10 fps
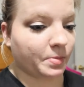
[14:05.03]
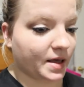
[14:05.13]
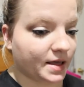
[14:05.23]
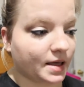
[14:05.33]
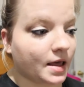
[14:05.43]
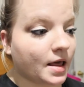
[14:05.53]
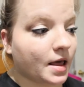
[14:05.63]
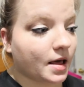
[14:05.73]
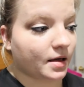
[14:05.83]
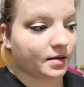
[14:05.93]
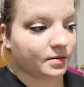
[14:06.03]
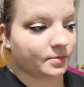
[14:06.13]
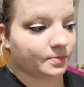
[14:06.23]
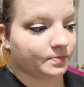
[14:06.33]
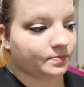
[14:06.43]
But
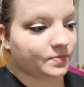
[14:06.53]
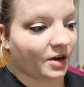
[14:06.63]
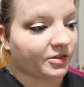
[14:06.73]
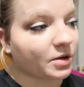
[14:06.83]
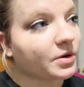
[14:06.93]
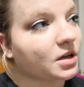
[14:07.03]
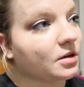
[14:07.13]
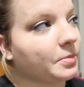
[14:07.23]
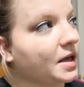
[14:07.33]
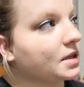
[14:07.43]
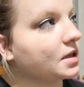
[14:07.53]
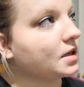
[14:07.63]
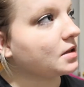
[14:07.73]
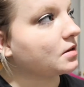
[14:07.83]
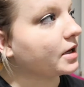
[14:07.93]
I really want to paint
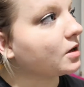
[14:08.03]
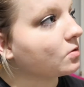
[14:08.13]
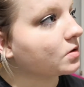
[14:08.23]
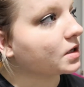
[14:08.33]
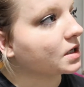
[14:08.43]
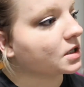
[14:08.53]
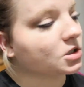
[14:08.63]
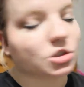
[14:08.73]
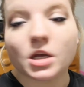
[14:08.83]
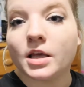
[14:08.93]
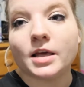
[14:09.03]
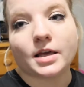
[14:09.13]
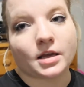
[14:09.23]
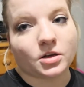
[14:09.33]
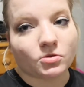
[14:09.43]
it light orange,
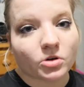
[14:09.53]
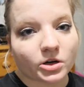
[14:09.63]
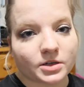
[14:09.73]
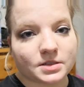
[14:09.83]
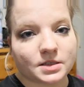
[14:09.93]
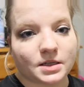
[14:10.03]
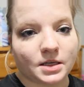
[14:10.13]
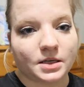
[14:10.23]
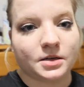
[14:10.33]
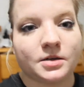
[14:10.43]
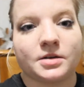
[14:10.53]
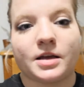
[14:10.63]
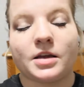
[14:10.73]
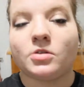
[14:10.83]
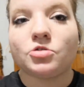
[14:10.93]
get new curtains in here,
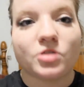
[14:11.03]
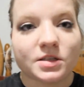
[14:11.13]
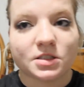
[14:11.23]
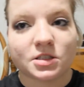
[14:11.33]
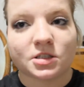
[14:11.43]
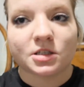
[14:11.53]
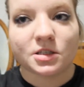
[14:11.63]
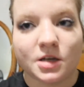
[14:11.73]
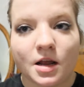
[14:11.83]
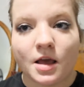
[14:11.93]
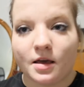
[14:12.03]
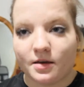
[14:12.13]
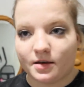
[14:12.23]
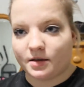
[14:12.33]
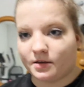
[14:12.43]
get a new dresser,
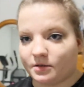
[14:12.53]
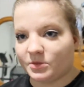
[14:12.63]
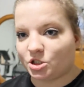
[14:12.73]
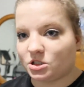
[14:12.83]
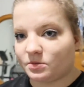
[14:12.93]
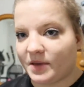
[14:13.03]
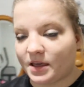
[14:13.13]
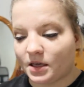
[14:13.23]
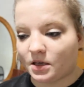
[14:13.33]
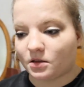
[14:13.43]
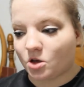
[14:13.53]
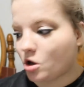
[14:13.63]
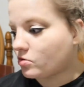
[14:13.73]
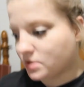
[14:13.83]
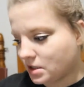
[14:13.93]
and just make it
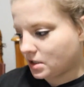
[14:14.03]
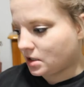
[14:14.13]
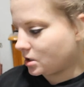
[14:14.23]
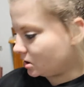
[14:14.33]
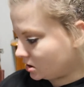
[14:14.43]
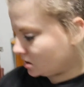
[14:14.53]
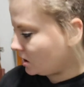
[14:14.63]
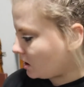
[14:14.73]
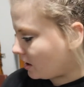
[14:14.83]
cozier.